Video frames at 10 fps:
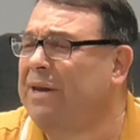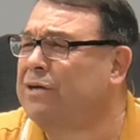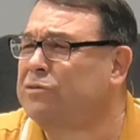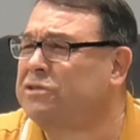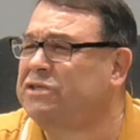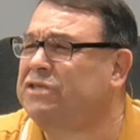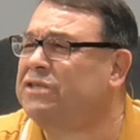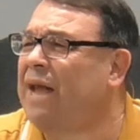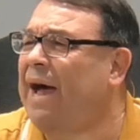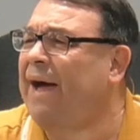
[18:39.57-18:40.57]
a Christian's
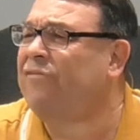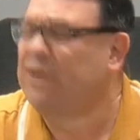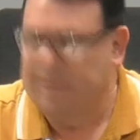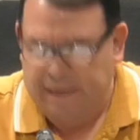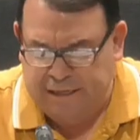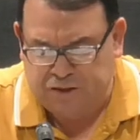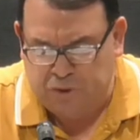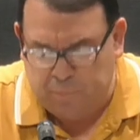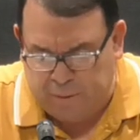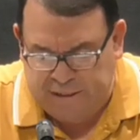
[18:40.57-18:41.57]
life, is to
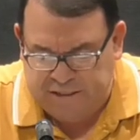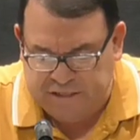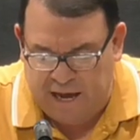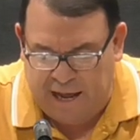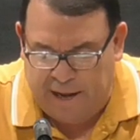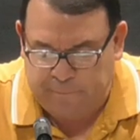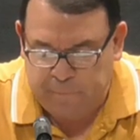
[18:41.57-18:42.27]
please God.